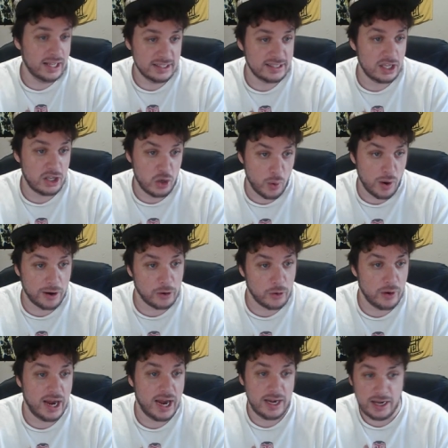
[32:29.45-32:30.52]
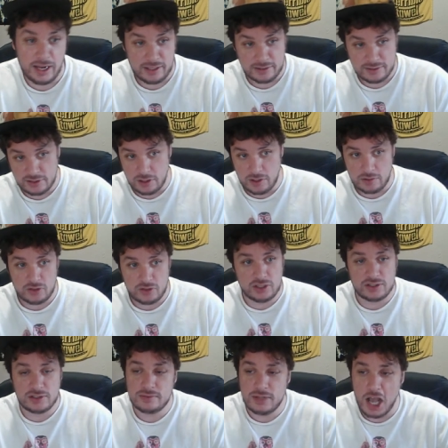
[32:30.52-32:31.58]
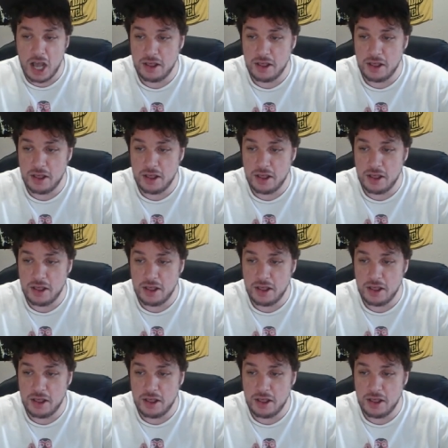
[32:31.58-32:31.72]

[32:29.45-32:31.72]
is that you are creating. So just